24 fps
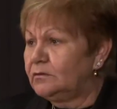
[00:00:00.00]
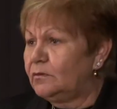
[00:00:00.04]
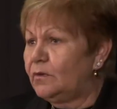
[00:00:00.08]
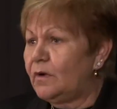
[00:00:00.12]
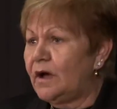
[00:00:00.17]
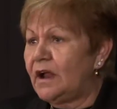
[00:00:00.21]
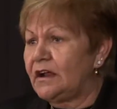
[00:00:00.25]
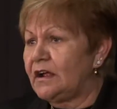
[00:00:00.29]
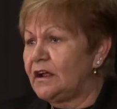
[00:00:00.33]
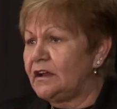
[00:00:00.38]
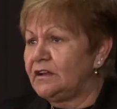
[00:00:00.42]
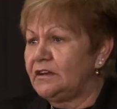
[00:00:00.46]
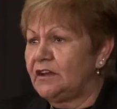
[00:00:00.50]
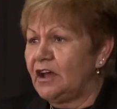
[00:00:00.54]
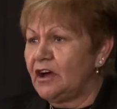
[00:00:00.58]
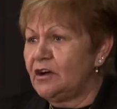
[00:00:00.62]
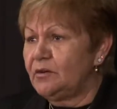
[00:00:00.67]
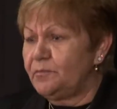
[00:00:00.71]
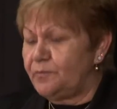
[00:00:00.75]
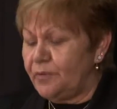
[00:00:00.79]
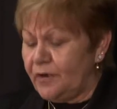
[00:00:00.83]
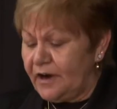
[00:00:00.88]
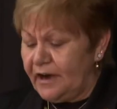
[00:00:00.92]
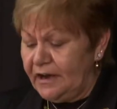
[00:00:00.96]
What a
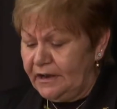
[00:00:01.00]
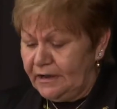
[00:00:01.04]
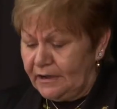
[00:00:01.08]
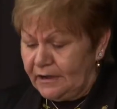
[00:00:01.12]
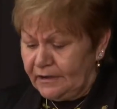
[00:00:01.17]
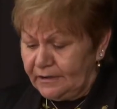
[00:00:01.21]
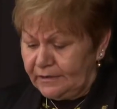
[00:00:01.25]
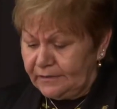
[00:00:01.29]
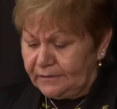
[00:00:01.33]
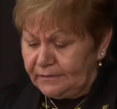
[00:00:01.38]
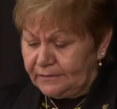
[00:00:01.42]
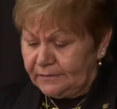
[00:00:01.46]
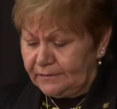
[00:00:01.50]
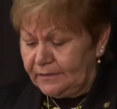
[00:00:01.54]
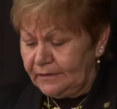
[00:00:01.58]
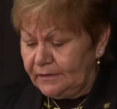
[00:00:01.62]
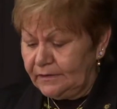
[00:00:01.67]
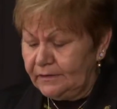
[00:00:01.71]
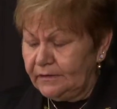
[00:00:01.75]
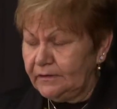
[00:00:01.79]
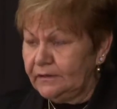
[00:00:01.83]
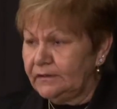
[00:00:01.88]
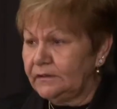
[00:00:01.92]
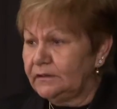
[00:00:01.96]
no-brainer
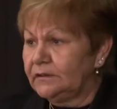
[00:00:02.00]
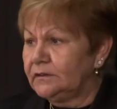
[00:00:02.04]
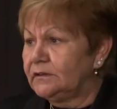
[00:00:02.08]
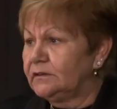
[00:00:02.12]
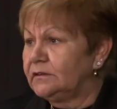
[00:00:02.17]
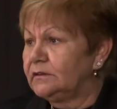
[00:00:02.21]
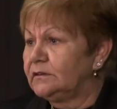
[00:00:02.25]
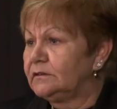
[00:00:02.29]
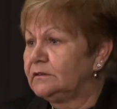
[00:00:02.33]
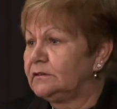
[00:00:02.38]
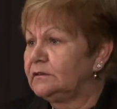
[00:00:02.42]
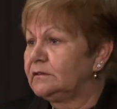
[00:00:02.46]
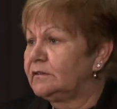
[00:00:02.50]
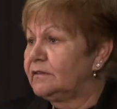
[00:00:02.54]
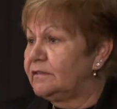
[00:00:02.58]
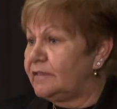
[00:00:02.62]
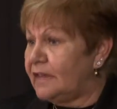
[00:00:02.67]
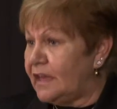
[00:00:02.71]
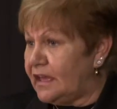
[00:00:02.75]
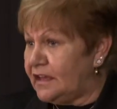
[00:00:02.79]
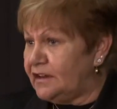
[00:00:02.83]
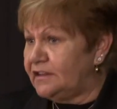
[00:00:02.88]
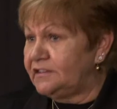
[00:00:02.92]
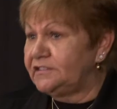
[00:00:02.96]

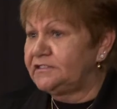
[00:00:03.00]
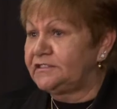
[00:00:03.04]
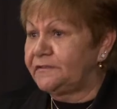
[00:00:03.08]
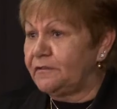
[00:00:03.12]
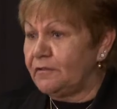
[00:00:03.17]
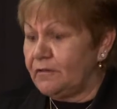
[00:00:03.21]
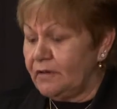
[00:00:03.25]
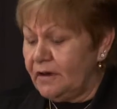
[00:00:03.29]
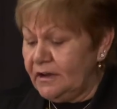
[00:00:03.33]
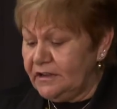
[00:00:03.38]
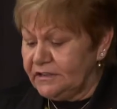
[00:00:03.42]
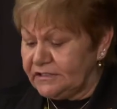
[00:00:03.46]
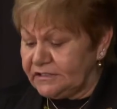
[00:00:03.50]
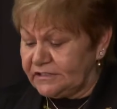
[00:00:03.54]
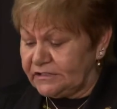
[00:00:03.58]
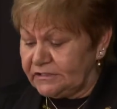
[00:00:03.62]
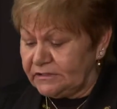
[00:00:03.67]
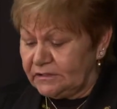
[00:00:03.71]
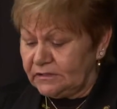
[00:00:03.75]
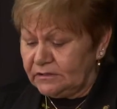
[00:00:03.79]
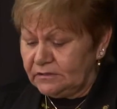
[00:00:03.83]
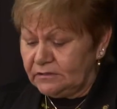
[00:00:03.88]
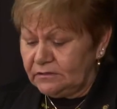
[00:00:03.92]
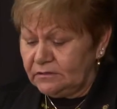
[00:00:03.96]
that is for
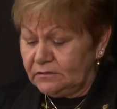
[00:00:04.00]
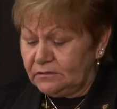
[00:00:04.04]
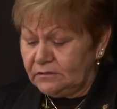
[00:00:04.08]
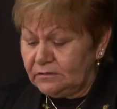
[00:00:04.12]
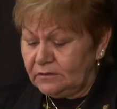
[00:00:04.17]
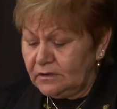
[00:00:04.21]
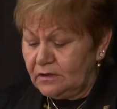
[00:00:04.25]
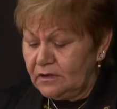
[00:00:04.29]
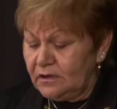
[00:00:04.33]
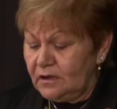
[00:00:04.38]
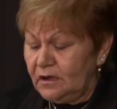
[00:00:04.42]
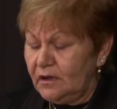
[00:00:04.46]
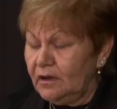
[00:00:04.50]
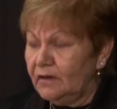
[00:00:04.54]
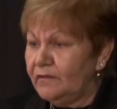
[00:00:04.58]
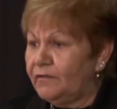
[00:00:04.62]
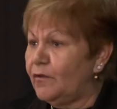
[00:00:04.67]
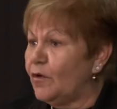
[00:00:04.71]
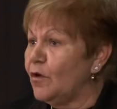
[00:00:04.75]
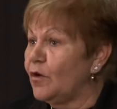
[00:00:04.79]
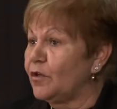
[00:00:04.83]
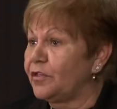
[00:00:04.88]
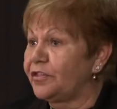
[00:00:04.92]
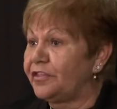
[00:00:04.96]
us.
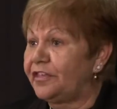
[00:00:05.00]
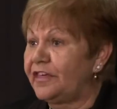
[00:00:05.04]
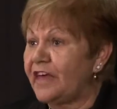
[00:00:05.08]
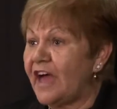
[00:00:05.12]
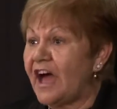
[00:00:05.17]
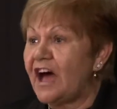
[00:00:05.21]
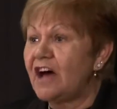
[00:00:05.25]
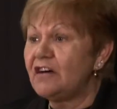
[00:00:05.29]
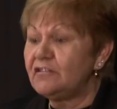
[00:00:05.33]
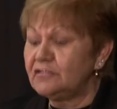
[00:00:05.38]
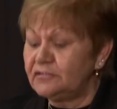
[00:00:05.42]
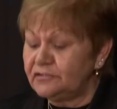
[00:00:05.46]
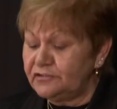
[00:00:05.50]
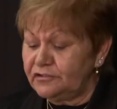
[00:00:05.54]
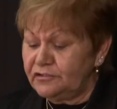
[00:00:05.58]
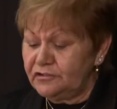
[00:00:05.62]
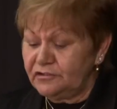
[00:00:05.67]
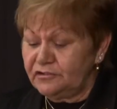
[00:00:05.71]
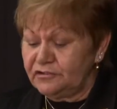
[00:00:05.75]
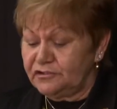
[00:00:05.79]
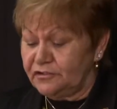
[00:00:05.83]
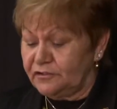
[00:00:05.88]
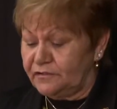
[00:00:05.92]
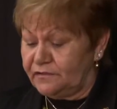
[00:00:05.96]
For
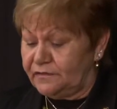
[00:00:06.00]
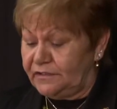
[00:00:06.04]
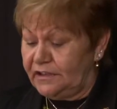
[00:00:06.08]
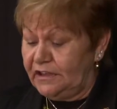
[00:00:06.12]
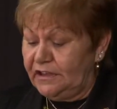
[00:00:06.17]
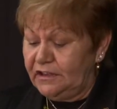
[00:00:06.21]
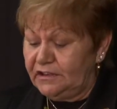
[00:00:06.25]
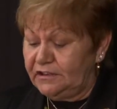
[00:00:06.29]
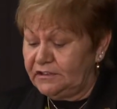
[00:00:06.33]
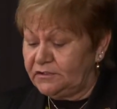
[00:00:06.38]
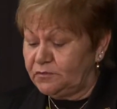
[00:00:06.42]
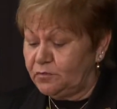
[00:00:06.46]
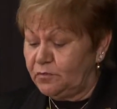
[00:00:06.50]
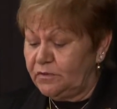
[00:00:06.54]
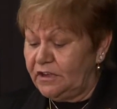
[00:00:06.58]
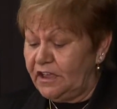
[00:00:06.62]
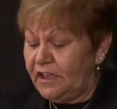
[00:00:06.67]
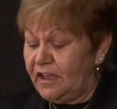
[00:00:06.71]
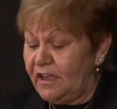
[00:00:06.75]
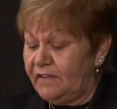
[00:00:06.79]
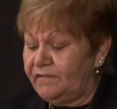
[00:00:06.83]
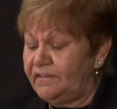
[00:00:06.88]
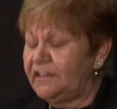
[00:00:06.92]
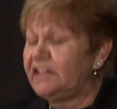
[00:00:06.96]
thousands of years,
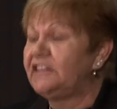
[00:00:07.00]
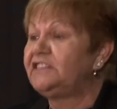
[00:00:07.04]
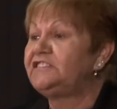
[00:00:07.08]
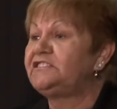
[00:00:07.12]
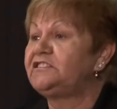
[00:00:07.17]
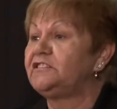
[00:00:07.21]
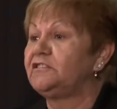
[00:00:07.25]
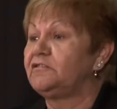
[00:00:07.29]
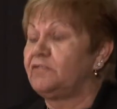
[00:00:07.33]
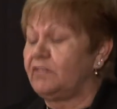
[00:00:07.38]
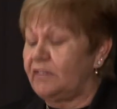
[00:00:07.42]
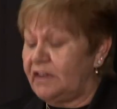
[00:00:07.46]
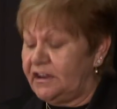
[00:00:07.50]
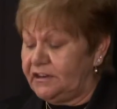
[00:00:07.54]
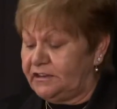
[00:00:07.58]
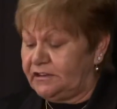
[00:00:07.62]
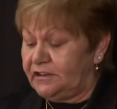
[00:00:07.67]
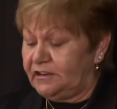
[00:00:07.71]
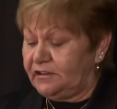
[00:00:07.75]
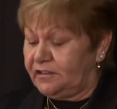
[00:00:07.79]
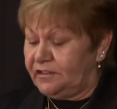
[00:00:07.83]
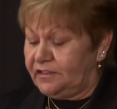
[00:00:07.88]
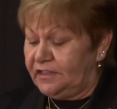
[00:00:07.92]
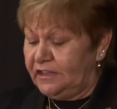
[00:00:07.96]
we have
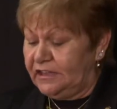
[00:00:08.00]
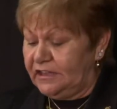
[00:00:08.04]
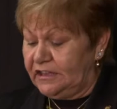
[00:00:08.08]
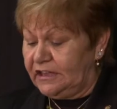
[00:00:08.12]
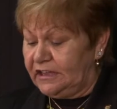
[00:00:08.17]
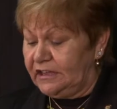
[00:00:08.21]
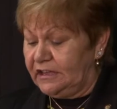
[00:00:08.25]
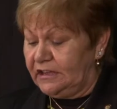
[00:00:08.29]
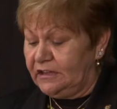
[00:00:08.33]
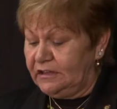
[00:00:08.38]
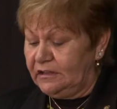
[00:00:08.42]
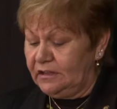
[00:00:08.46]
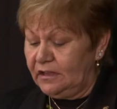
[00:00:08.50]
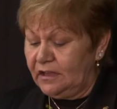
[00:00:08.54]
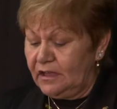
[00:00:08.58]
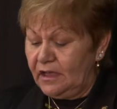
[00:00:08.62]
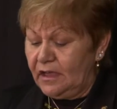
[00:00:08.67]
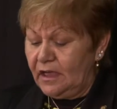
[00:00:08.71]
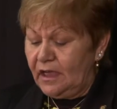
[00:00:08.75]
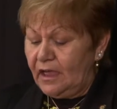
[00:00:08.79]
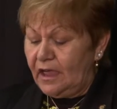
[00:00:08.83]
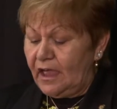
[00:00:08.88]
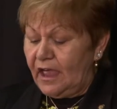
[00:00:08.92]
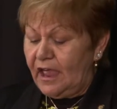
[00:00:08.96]
integrated thinking
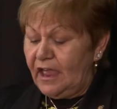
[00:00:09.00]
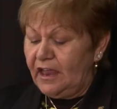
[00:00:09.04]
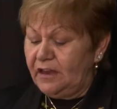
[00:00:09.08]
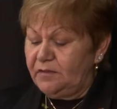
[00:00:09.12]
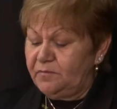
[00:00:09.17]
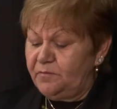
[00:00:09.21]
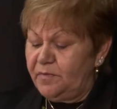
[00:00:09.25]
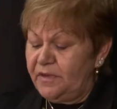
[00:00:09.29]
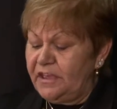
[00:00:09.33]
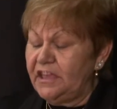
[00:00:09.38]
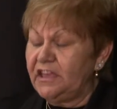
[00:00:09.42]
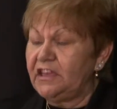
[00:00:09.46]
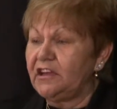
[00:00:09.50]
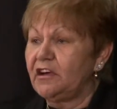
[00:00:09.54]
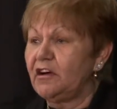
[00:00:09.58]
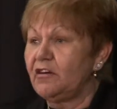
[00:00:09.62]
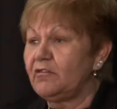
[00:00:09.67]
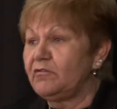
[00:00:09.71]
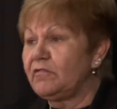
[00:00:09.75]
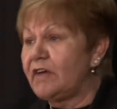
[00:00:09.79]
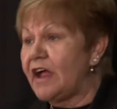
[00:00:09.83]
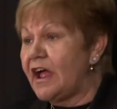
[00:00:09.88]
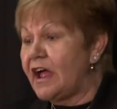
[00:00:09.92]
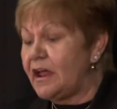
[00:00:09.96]
and being
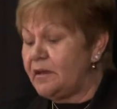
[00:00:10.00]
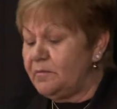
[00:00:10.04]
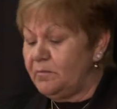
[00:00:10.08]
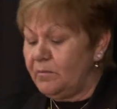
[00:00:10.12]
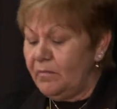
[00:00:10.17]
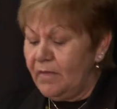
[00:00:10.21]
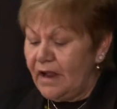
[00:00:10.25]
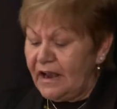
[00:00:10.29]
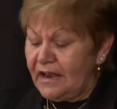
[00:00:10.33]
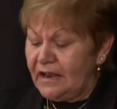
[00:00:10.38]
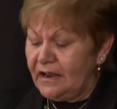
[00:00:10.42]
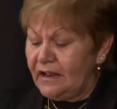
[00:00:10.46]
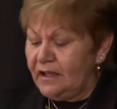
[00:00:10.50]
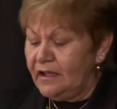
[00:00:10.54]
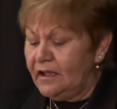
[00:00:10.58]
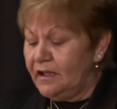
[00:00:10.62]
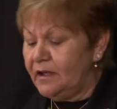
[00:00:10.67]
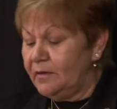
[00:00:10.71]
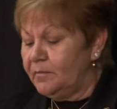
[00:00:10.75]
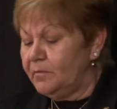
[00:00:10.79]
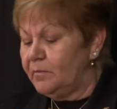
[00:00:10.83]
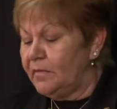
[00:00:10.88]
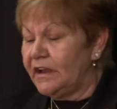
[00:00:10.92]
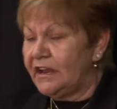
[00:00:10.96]
around mana,
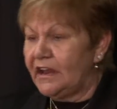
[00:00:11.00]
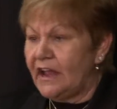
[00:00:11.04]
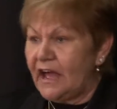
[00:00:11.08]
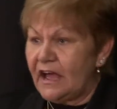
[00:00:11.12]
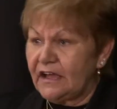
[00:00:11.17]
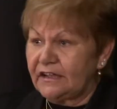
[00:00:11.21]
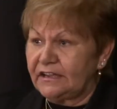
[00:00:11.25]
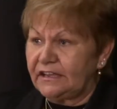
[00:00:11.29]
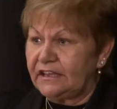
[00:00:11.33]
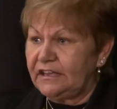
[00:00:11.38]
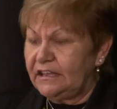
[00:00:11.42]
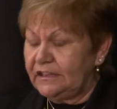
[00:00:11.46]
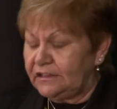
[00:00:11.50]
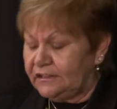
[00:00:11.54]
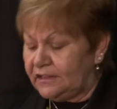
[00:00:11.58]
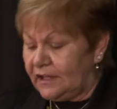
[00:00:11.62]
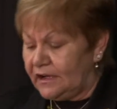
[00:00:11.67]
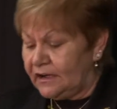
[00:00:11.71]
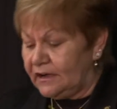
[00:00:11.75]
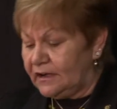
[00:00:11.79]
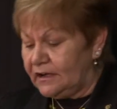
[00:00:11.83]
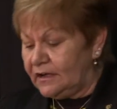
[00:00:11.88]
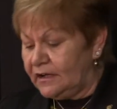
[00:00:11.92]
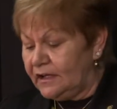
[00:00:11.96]

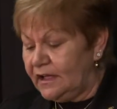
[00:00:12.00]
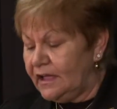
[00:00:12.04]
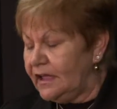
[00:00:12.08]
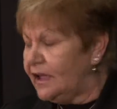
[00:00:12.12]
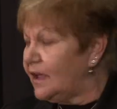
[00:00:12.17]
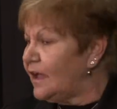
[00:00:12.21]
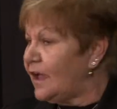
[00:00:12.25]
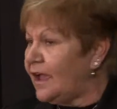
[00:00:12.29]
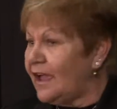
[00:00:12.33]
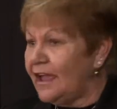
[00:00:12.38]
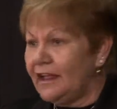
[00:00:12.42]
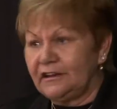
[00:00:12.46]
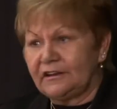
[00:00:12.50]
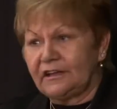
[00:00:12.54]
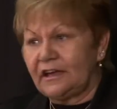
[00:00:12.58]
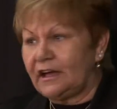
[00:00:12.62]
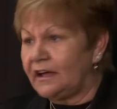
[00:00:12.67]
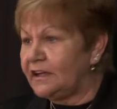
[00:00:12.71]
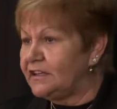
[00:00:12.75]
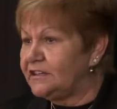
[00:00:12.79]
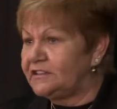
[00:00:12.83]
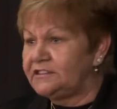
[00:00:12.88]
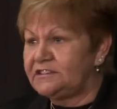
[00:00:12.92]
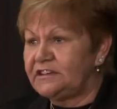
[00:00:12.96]
manaakitanga, and
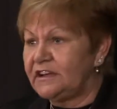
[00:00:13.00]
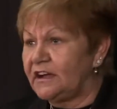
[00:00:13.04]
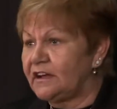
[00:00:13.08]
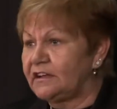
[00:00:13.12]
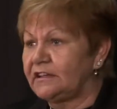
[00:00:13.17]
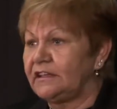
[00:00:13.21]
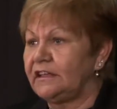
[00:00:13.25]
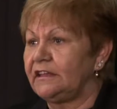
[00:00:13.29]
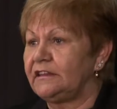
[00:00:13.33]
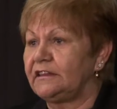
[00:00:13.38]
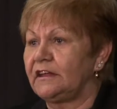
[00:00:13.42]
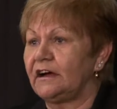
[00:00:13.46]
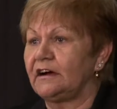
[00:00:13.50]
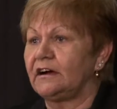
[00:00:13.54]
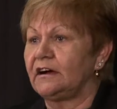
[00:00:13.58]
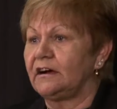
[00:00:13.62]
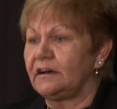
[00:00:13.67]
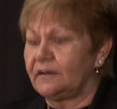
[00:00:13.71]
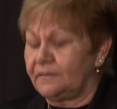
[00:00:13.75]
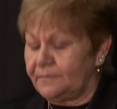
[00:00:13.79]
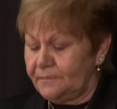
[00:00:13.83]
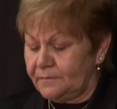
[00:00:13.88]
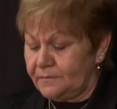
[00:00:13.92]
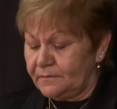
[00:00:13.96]

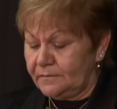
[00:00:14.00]
kaitiakitanga.